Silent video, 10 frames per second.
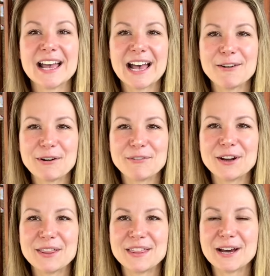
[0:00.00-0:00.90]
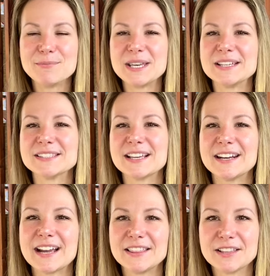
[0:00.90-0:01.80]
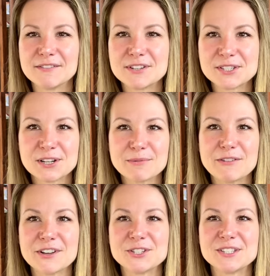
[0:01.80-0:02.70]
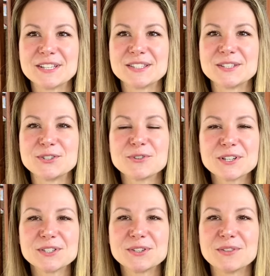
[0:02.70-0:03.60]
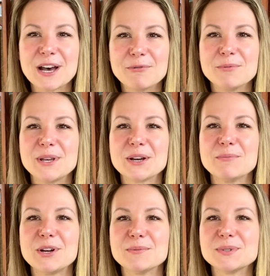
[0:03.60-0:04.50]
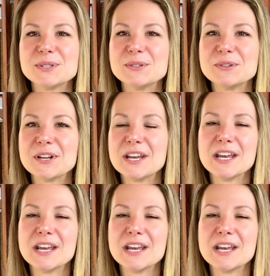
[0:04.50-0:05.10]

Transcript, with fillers: However, that being said, I love to start my veggie seeds indoors, so that will be coming up soon.